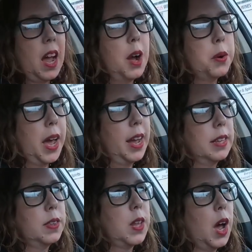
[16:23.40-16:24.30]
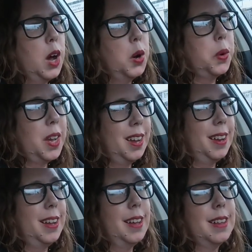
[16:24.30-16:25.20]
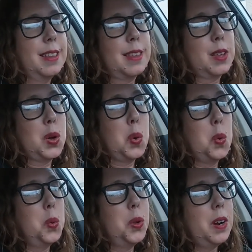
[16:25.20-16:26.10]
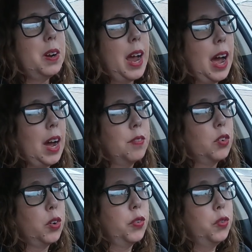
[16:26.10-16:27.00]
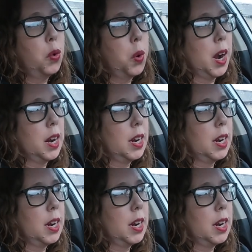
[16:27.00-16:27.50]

Okay, so it is quarter after four